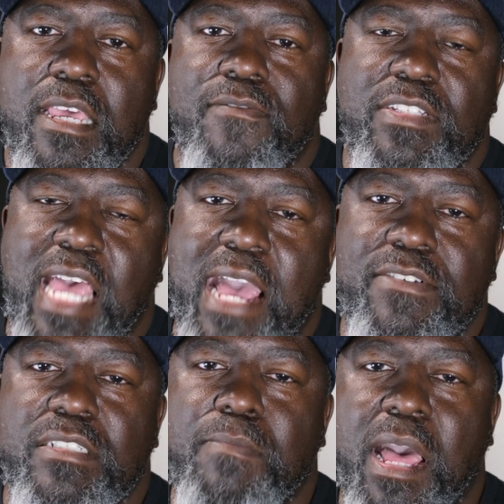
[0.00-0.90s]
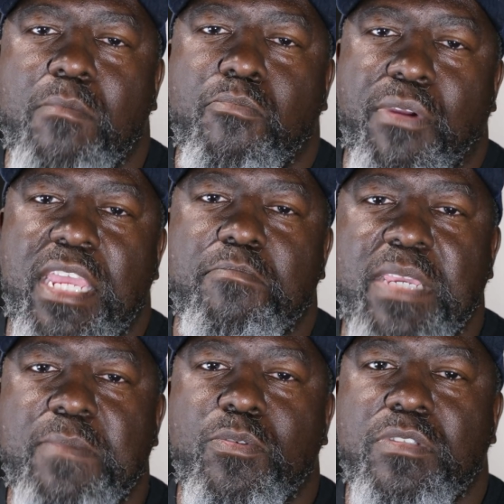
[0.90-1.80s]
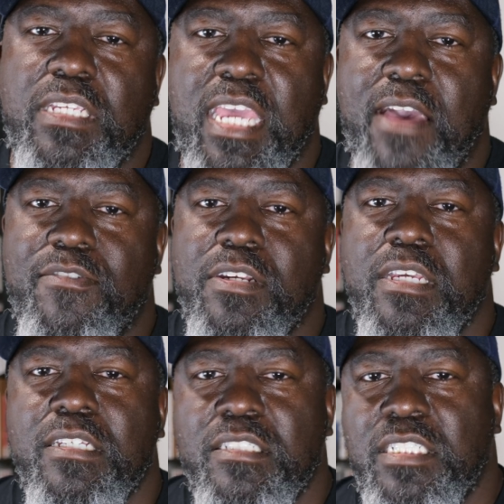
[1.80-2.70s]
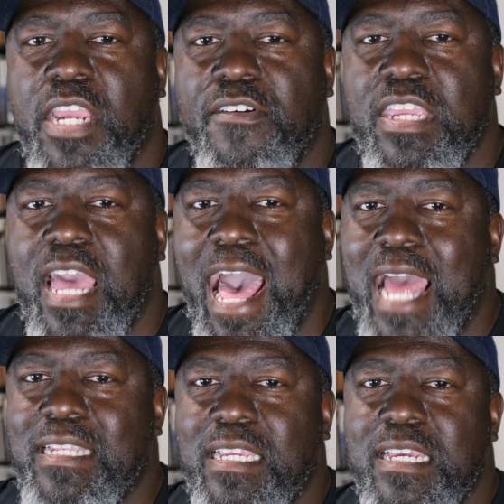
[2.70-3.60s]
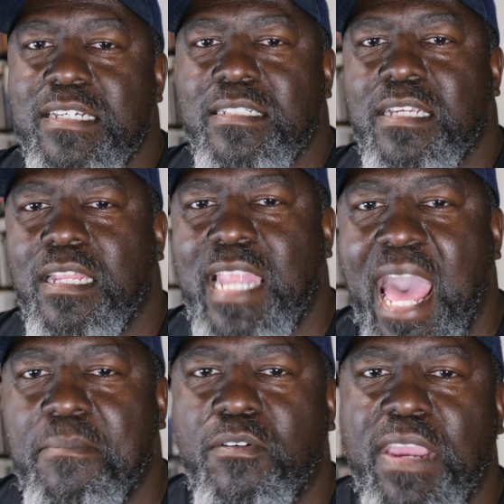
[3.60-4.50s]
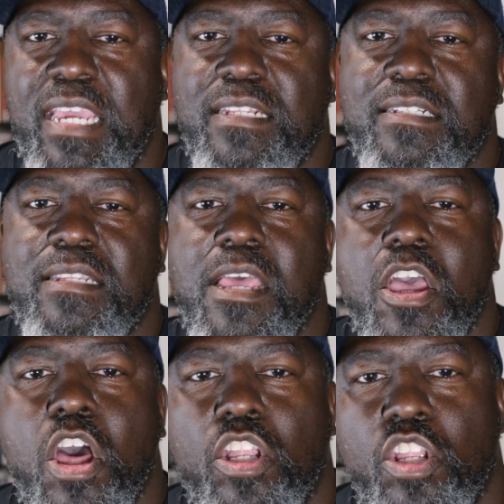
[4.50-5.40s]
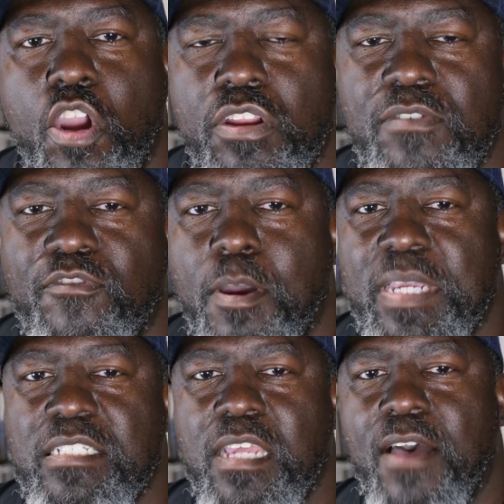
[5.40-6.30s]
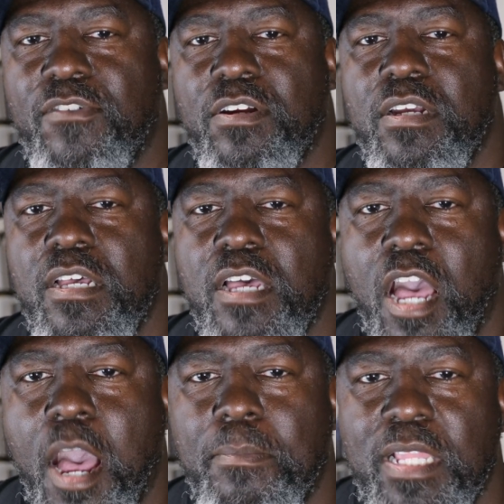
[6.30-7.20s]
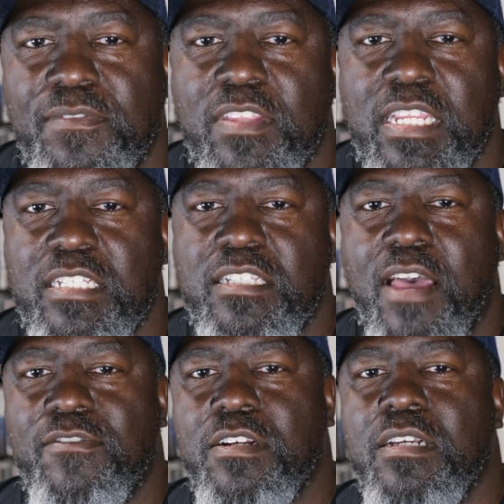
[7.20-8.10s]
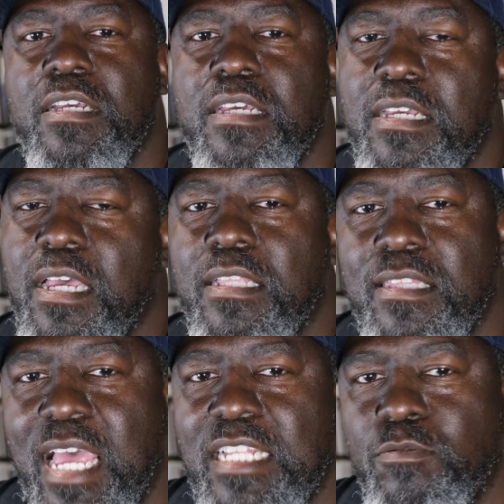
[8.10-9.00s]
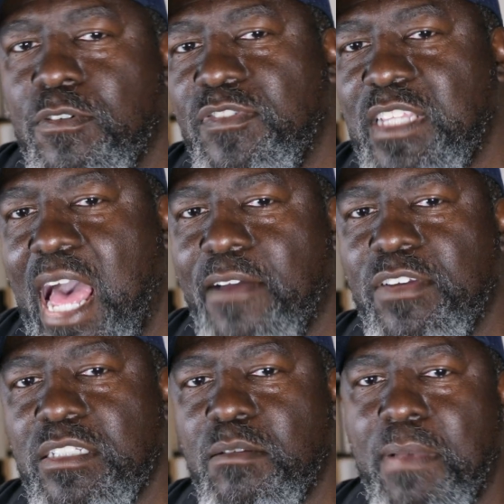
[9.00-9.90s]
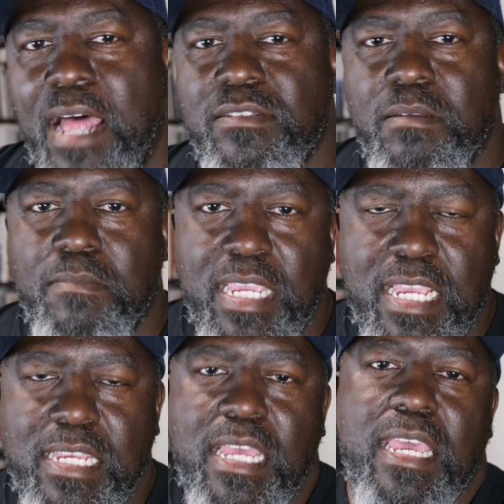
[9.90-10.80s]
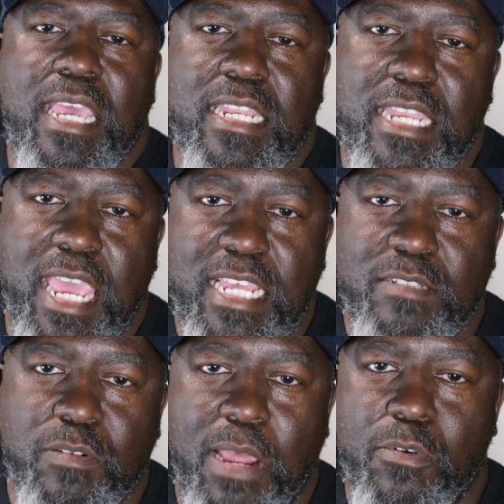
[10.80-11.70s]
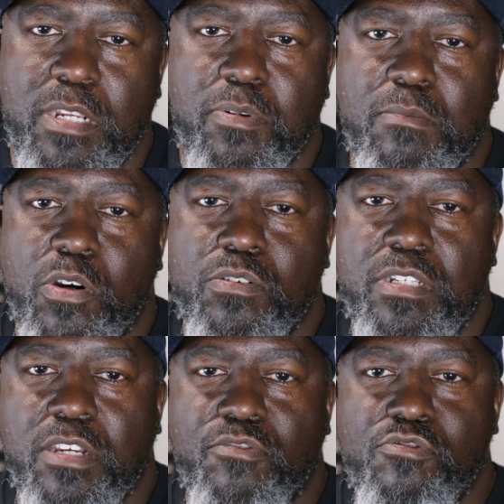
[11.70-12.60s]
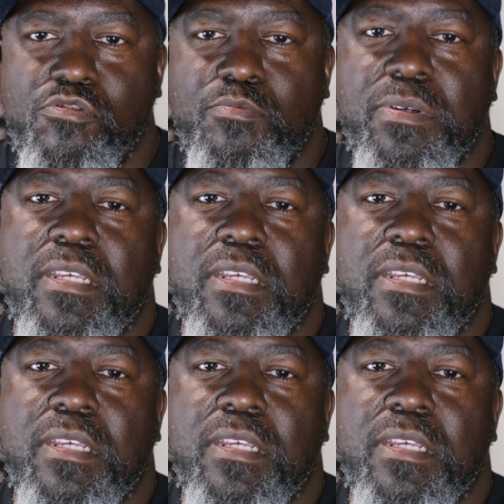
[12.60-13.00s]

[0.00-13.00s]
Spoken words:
Photography is about bringing people together, sharing your ideas, collaborating, learning from each other, uplifting each other. That's what photography is about to me, and that's what I want to promote in the group.